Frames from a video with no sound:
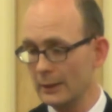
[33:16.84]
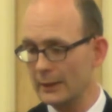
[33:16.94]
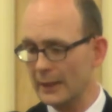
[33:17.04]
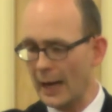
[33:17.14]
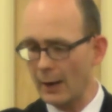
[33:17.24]

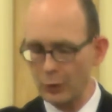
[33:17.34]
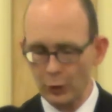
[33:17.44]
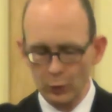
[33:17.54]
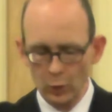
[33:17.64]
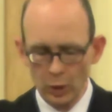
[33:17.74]
He carried
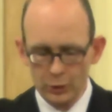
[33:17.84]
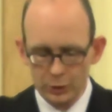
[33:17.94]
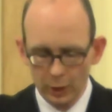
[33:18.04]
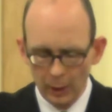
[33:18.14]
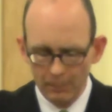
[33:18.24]
the
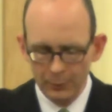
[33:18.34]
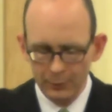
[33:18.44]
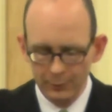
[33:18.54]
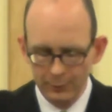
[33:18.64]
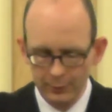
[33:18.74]
cross
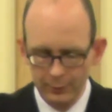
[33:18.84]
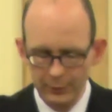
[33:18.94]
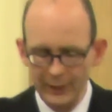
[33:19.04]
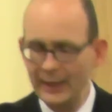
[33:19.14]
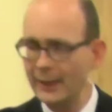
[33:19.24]
up
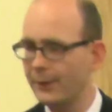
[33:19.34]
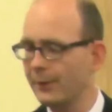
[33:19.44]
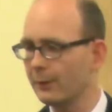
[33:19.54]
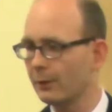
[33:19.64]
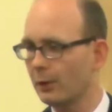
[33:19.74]
the
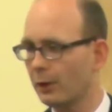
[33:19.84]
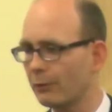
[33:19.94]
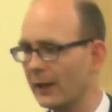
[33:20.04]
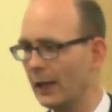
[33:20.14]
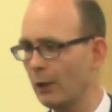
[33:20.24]
hill
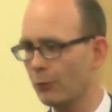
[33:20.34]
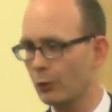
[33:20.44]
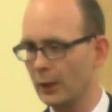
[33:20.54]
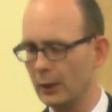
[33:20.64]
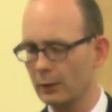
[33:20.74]
of
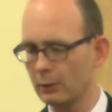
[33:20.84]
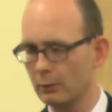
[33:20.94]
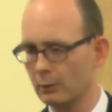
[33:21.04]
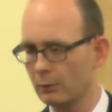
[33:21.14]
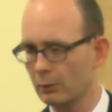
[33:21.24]
Calvary,
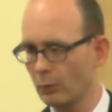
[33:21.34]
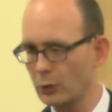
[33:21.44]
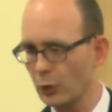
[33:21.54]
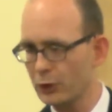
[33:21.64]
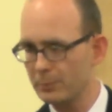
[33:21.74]

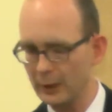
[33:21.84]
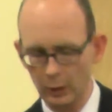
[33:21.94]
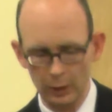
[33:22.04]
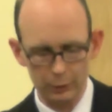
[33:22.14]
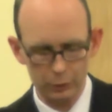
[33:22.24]
which was
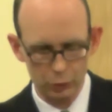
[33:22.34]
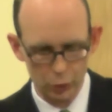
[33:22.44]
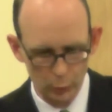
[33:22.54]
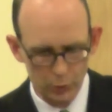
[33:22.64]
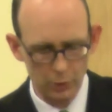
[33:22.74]
beyond
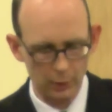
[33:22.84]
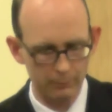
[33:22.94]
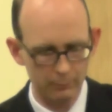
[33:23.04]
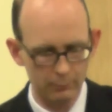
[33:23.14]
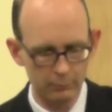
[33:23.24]
Jerusalem.